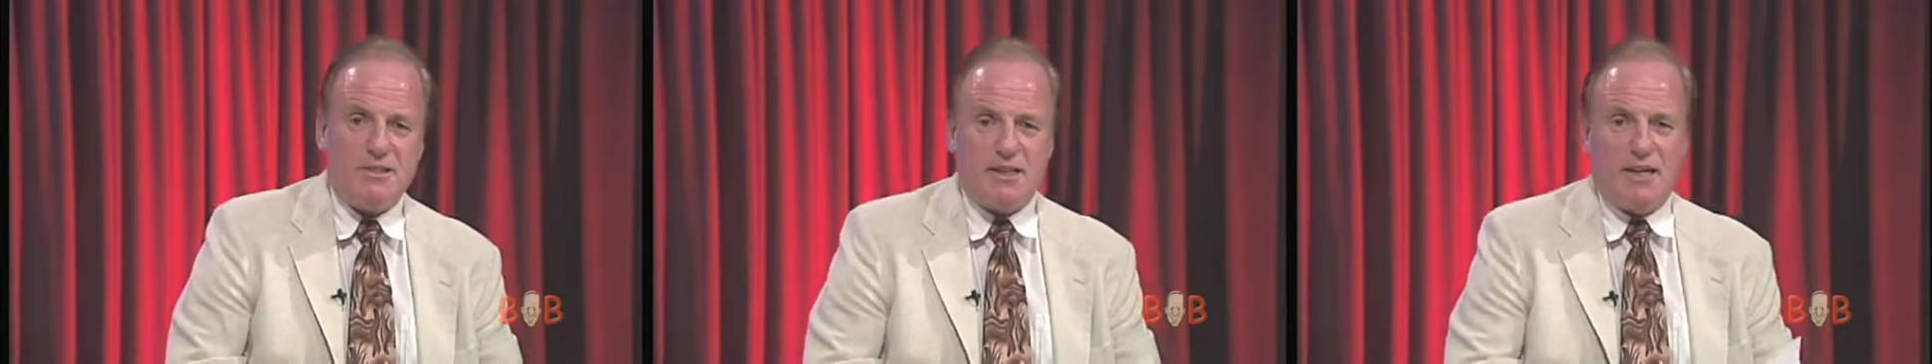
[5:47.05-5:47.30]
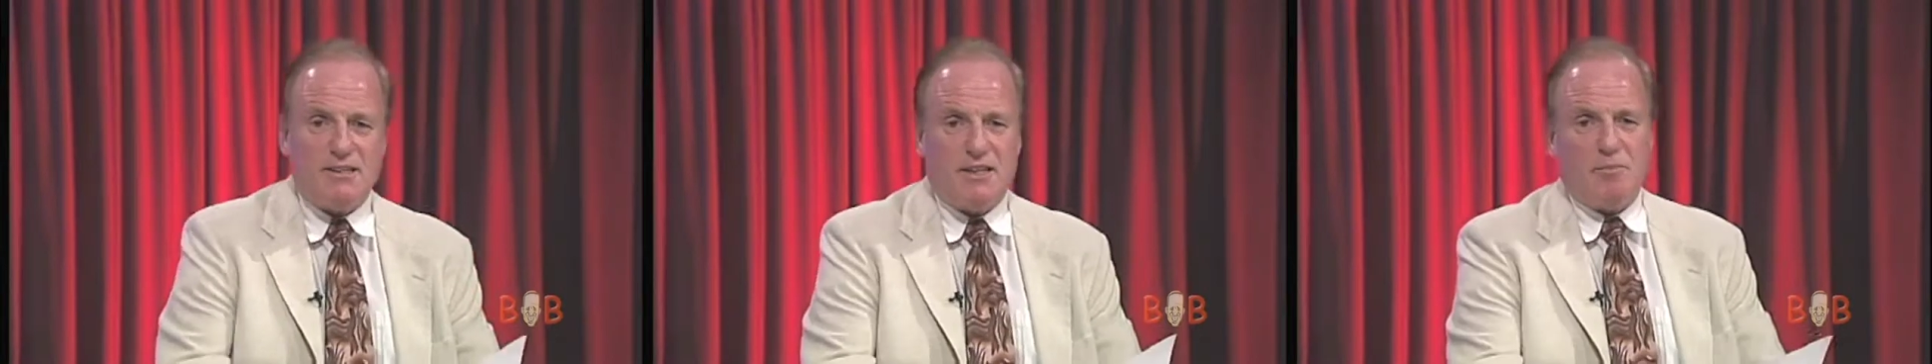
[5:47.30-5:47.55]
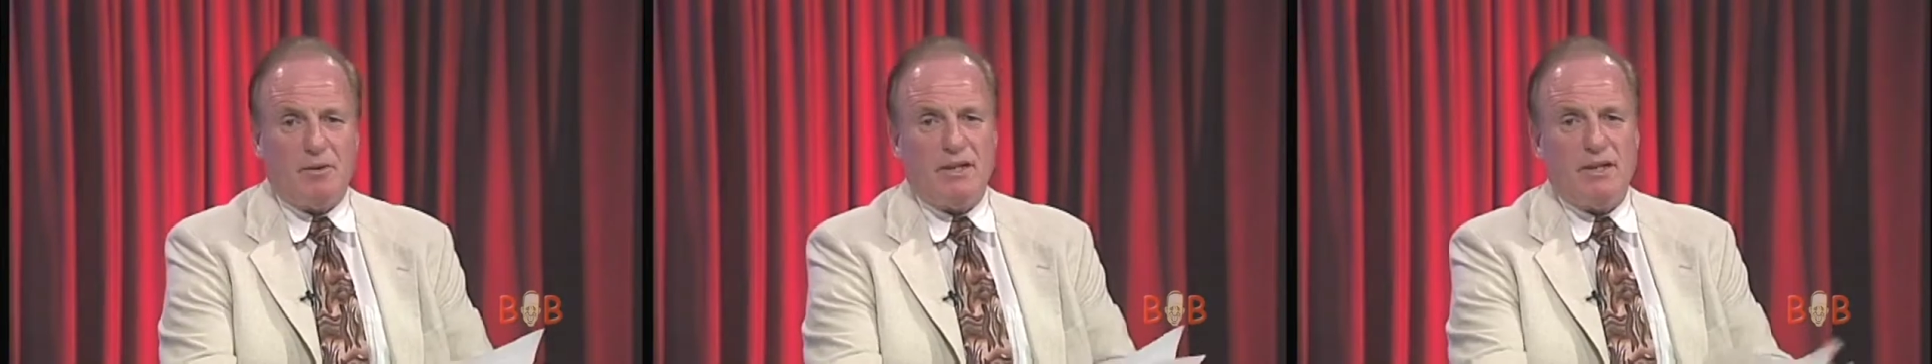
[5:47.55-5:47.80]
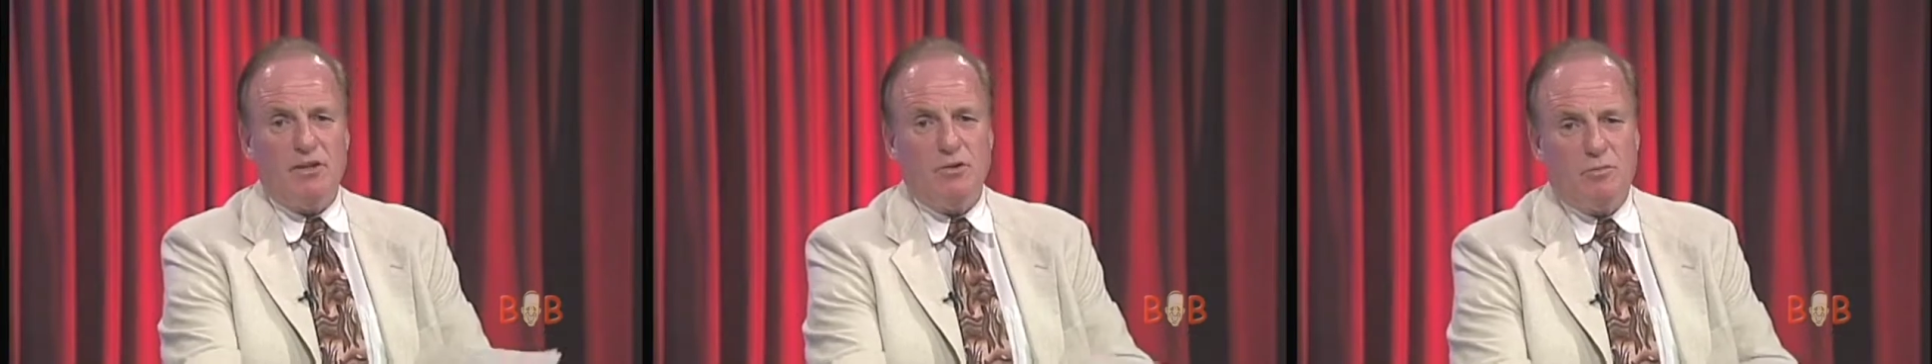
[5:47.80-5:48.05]
States have been
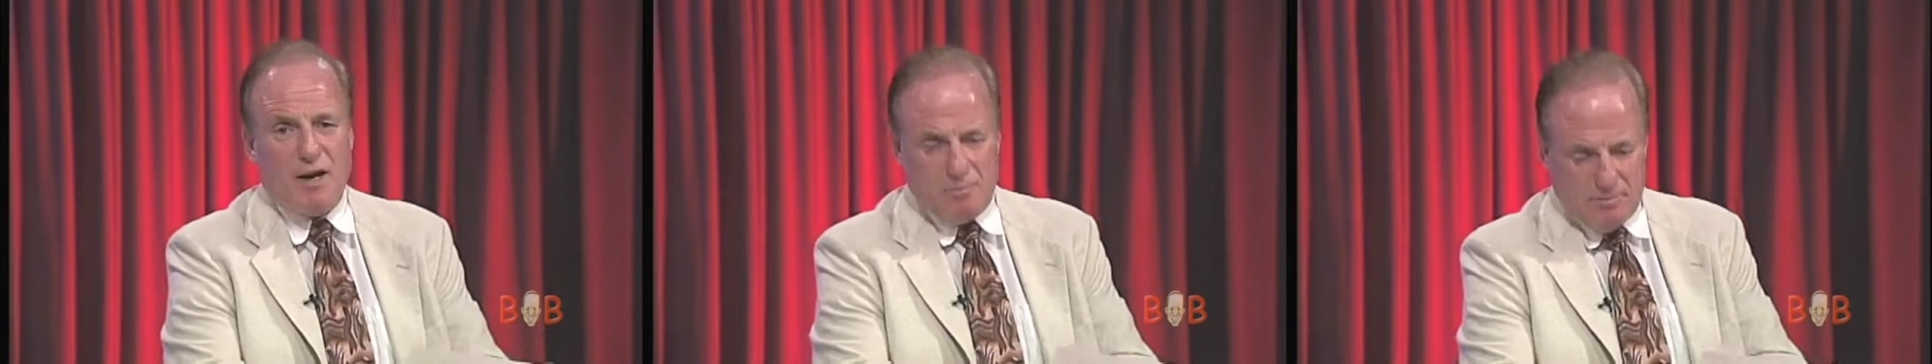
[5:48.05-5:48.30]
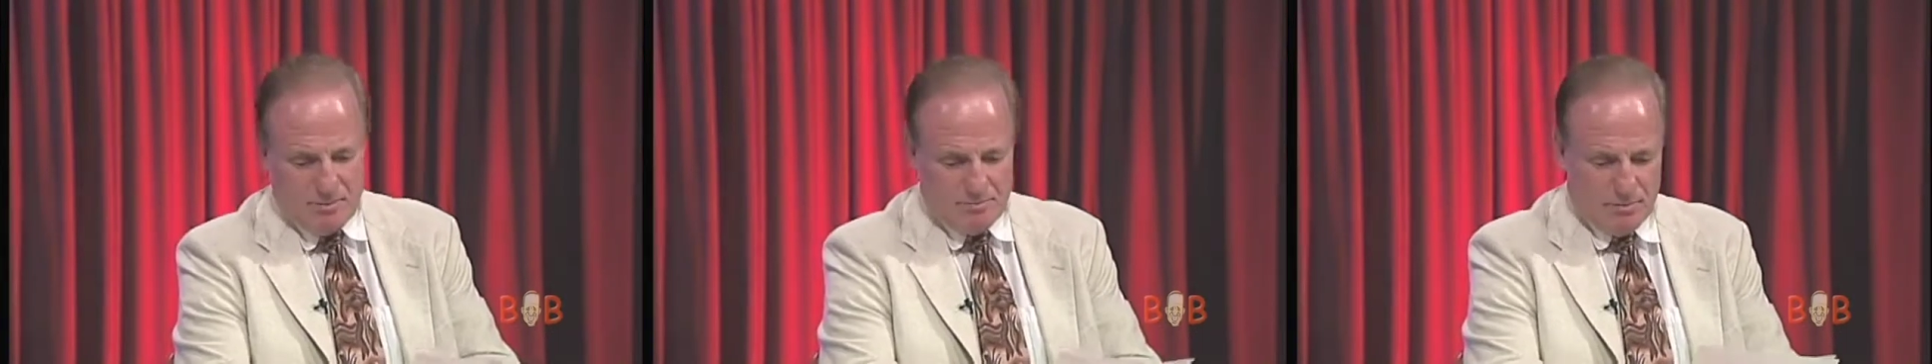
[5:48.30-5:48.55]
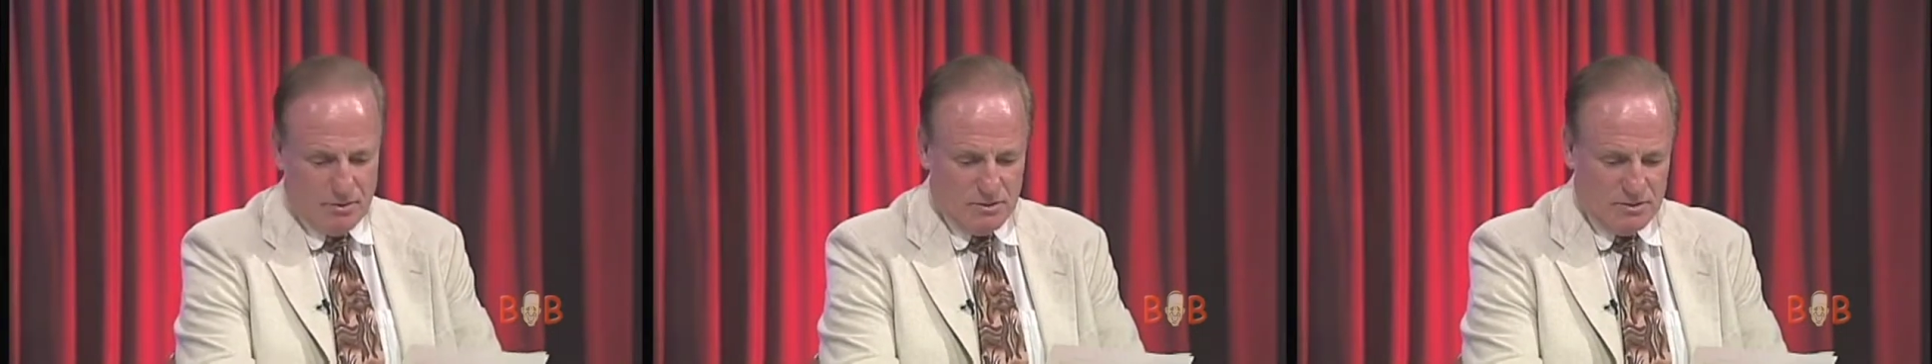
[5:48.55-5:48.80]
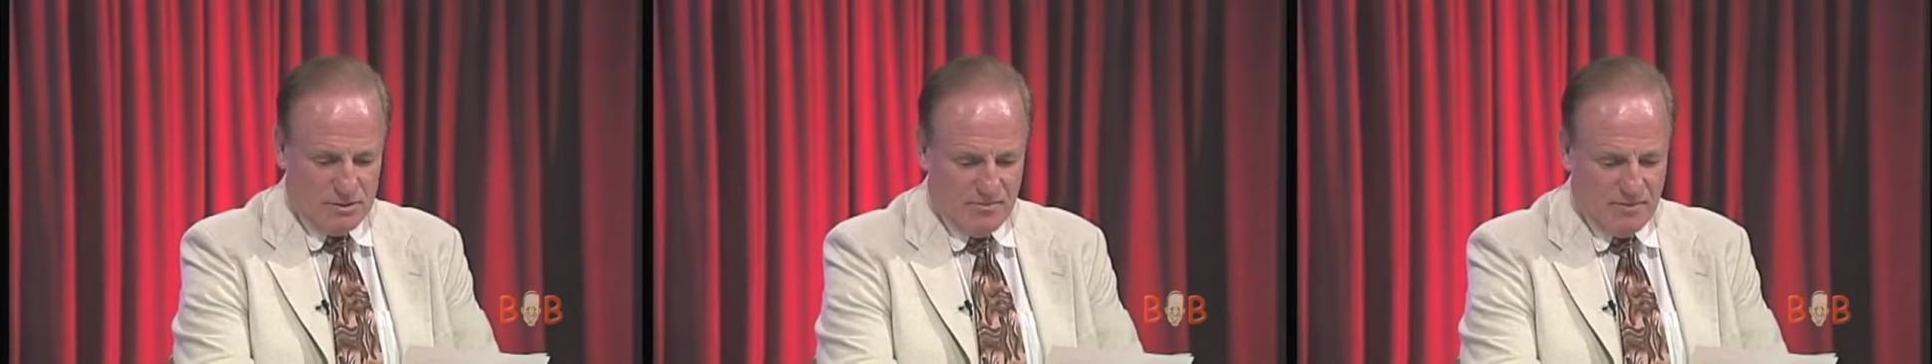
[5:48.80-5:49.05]
killed by pit
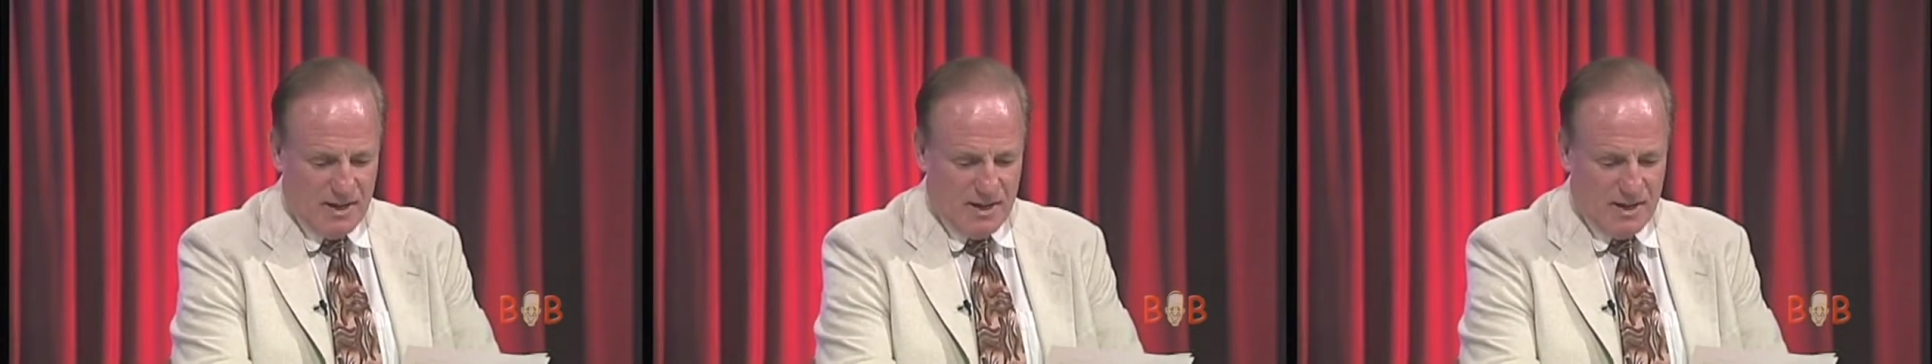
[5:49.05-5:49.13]
bulls.